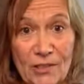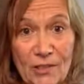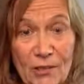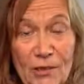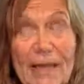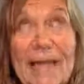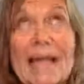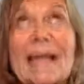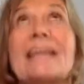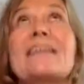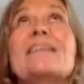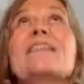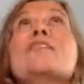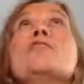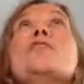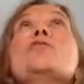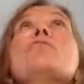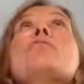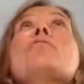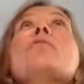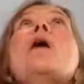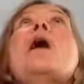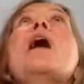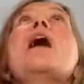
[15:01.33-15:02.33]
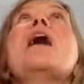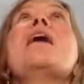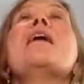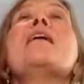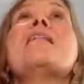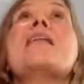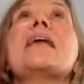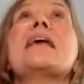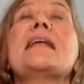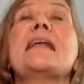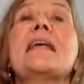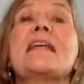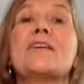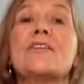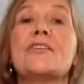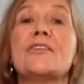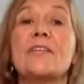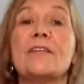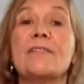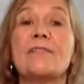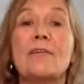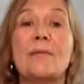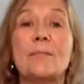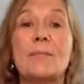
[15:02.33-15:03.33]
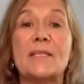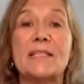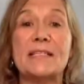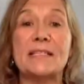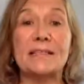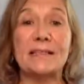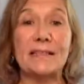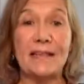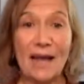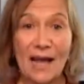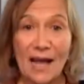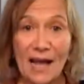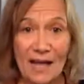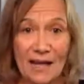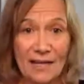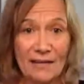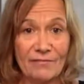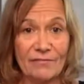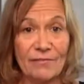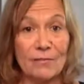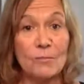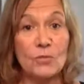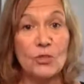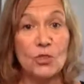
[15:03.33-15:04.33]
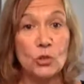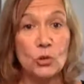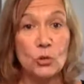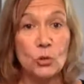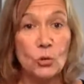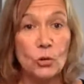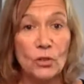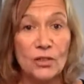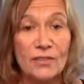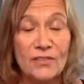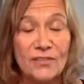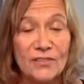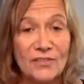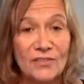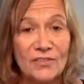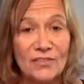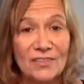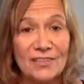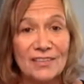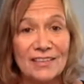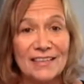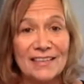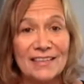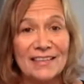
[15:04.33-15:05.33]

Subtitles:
your head and draw that energy from the sky, from source,